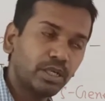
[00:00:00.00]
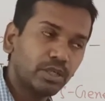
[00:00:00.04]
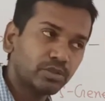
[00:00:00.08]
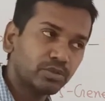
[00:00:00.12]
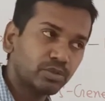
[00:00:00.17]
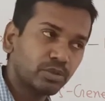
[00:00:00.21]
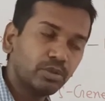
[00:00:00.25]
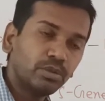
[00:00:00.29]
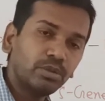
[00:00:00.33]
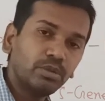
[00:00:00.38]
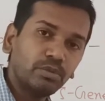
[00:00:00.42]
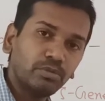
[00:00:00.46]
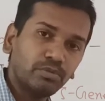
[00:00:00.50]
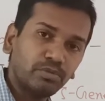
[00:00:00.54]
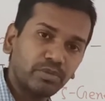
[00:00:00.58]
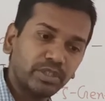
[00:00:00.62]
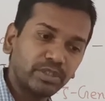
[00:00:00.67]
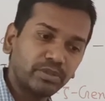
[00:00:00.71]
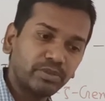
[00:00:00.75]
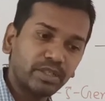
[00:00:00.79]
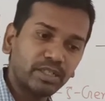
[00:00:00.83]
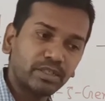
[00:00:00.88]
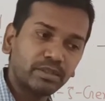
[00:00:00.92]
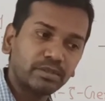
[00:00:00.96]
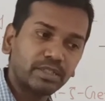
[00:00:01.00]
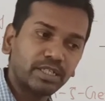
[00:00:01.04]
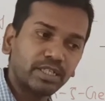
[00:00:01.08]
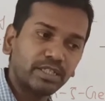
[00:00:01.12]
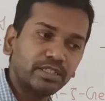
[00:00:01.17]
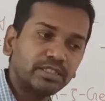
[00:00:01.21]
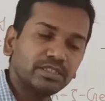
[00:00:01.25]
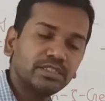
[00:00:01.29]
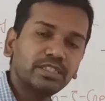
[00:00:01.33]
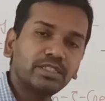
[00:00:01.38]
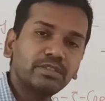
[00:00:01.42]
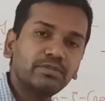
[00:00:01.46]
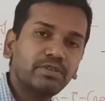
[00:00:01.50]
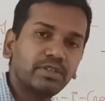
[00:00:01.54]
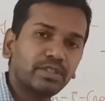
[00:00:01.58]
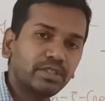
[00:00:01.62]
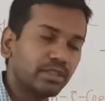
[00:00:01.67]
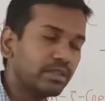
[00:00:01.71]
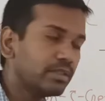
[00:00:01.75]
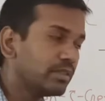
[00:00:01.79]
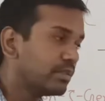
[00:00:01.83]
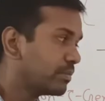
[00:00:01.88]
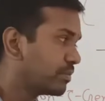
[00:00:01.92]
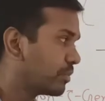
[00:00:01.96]
So when you are contesting for
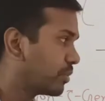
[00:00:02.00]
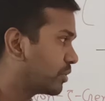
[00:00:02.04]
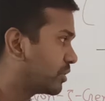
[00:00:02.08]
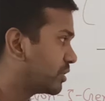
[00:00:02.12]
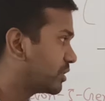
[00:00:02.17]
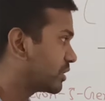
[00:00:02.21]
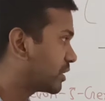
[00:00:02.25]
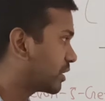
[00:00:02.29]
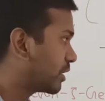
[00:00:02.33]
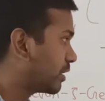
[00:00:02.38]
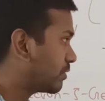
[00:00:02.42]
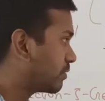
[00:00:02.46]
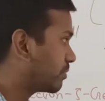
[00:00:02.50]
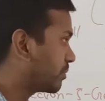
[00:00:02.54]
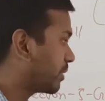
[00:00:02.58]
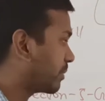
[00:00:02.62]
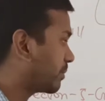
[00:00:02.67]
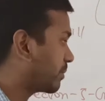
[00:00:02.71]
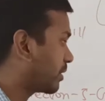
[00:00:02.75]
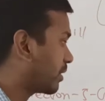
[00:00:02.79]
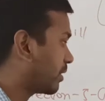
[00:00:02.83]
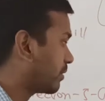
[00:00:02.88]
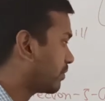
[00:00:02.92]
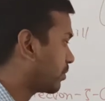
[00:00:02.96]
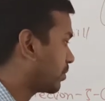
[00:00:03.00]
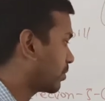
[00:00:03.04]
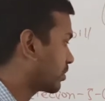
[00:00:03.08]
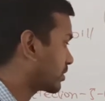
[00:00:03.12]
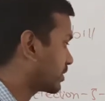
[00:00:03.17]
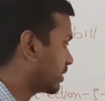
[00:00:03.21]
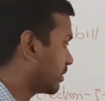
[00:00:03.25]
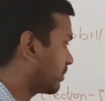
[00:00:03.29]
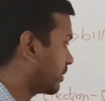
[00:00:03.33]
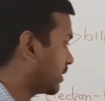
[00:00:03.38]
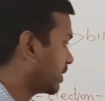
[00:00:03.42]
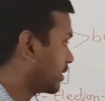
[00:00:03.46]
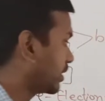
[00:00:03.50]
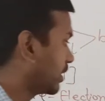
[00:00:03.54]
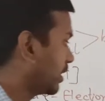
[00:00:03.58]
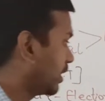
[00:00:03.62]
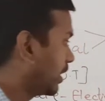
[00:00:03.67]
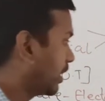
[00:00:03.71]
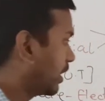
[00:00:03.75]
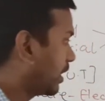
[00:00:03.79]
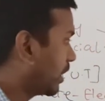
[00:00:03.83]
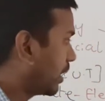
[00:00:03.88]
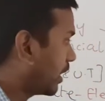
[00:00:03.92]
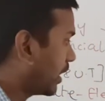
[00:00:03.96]
the position of member of Lok Sabha,
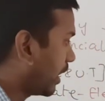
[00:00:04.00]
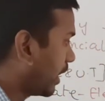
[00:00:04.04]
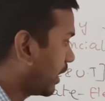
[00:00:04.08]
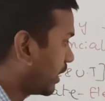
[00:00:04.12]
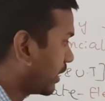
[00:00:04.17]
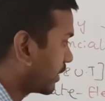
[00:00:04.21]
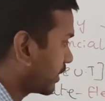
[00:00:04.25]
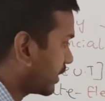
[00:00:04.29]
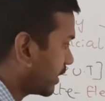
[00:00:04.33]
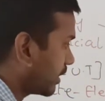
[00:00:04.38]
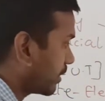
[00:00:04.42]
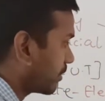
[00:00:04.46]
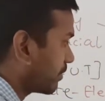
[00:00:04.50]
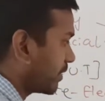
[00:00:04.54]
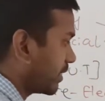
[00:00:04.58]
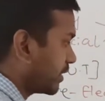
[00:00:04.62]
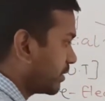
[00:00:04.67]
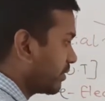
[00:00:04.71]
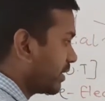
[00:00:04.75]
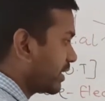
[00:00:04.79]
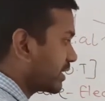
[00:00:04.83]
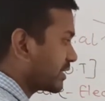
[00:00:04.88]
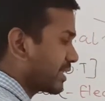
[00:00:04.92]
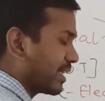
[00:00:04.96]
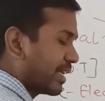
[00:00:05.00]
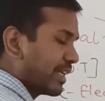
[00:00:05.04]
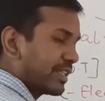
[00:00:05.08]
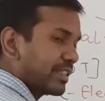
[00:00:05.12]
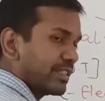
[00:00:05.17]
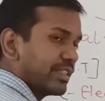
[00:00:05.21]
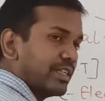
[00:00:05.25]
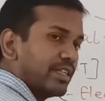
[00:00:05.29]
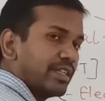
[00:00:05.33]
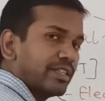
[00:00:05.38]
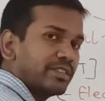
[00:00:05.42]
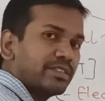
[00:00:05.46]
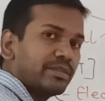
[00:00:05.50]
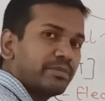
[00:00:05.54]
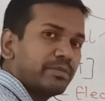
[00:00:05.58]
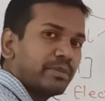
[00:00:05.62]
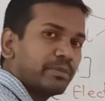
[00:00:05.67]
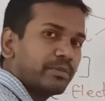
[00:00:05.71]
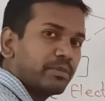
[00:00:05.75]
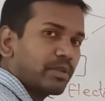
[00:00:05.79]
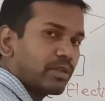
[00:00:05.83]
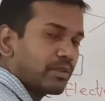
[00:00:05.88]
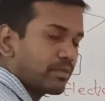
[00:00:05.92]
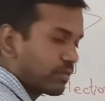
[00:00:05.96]
and then when you are selected as a
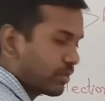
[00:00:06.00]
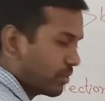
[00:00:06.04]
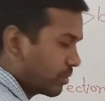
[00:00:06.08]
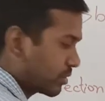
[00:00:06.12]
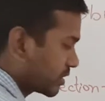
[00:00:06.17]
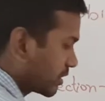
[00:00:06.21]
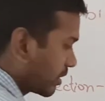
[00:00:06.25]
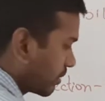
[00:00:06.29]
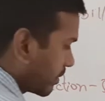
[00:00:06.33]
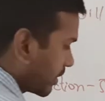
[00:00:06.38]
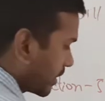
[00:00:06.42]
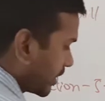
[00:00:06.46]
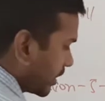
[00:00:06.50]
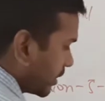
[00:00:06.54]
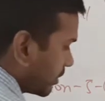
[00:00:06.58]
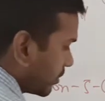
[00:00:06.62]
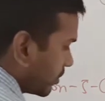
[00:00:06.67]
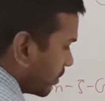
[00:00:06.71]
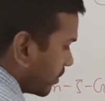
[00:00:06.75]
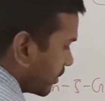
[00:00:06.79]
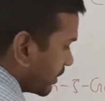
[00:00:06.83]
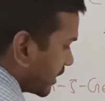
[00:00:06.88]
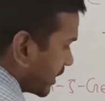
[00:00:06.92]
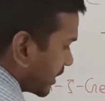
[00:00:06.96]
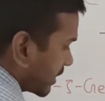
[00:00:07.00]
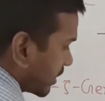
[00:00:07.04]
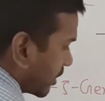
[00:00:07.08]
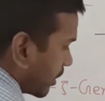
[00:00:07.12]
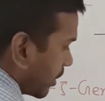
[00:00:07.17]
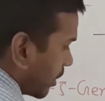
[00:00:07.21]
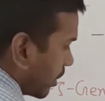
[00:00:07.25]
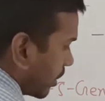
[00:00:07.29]
member of Lok Sabha, then you will take the